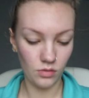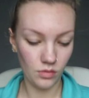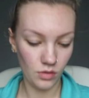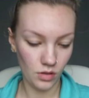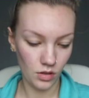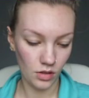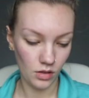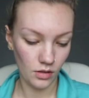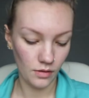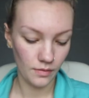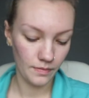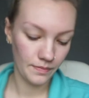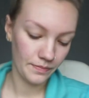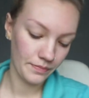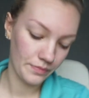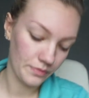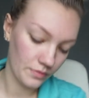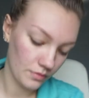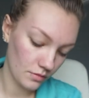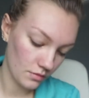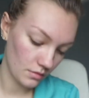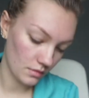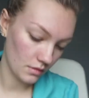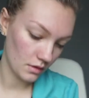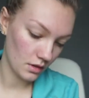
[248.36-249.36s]
Okay.
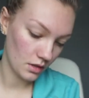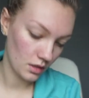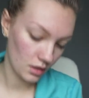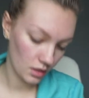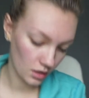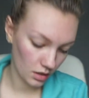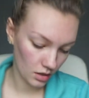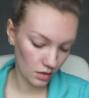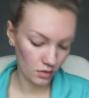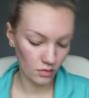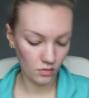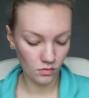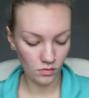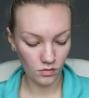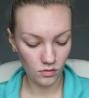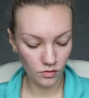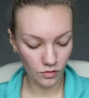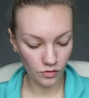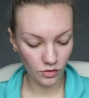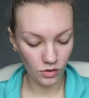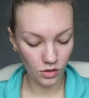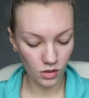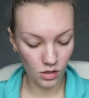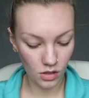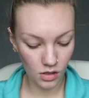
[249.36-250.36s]
Now,
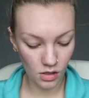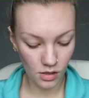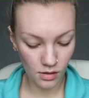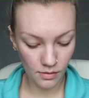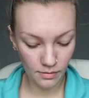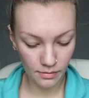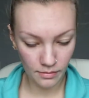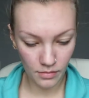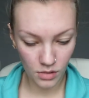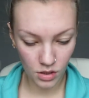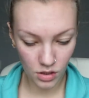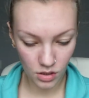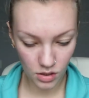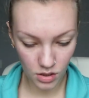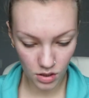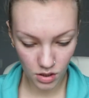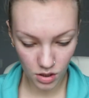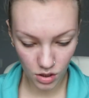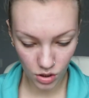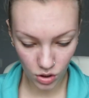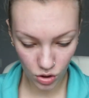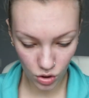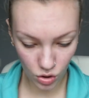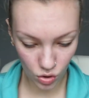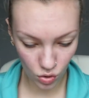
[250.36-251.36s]
for number
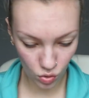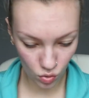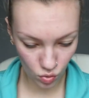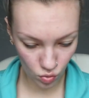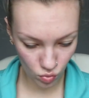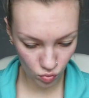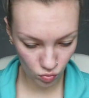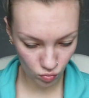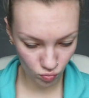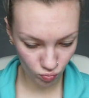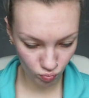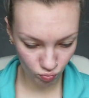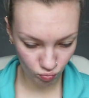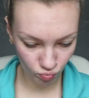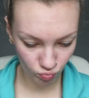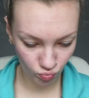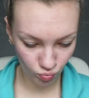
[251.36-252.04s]
two,